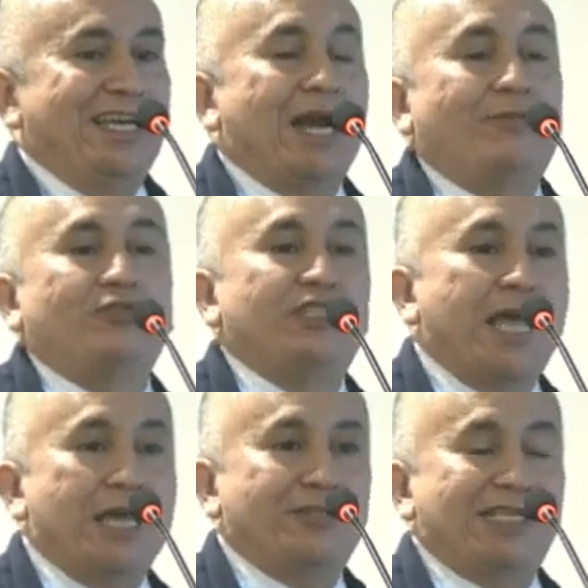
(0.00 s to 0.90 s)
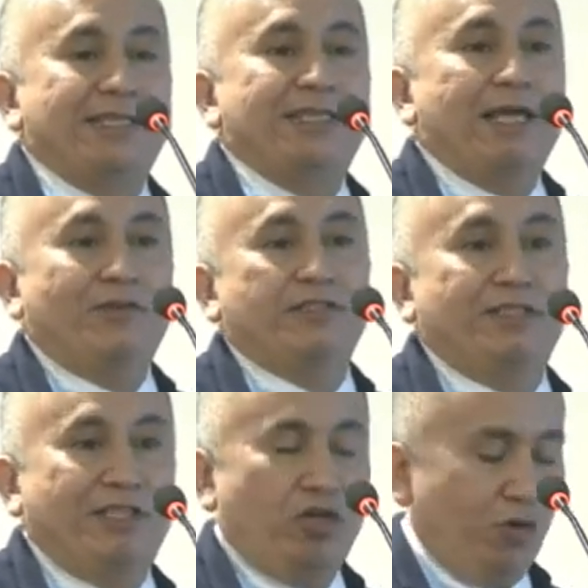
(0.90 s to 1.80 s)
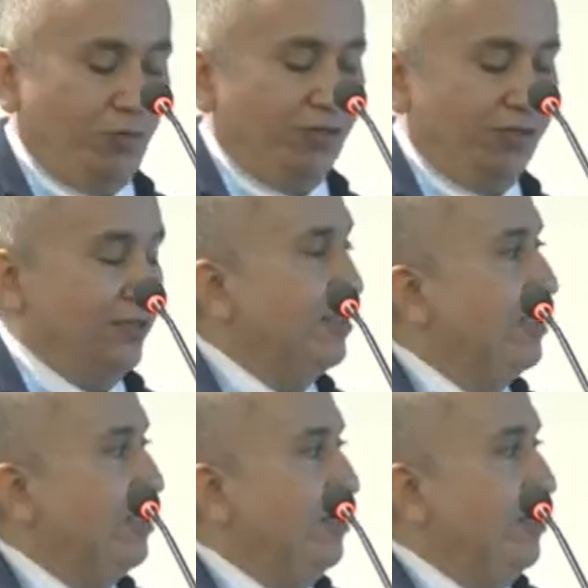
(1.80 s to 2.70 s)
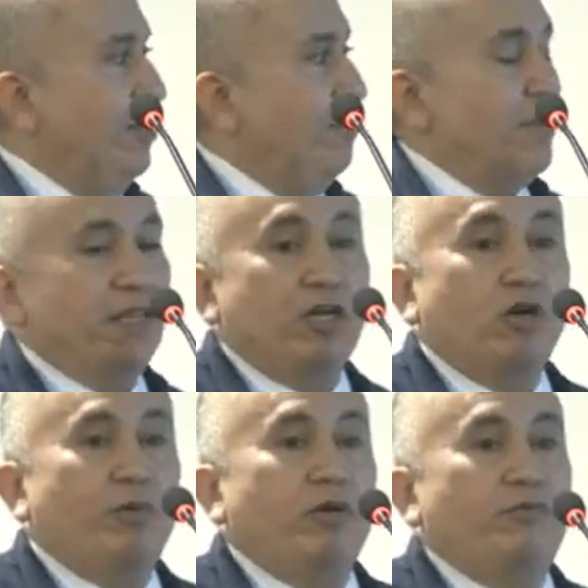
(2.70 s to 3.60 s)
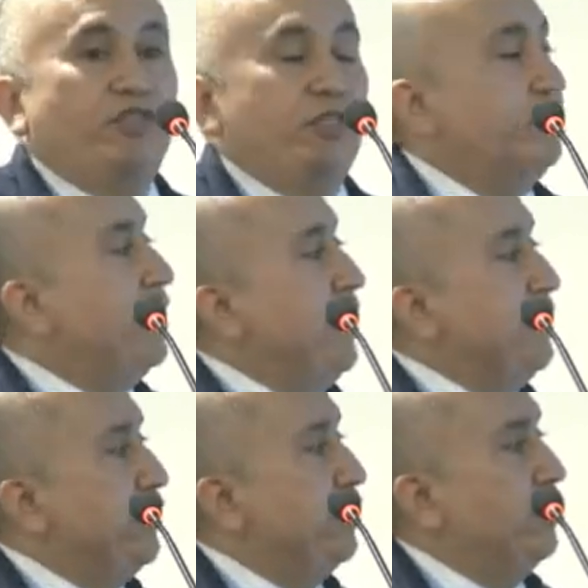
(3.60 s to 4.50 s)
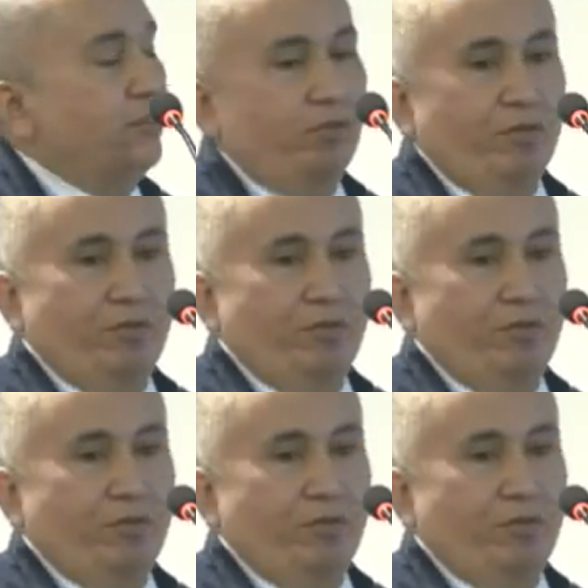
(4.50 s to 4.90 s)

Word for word: carbon dioxide levels in the coast. But a couple of years later,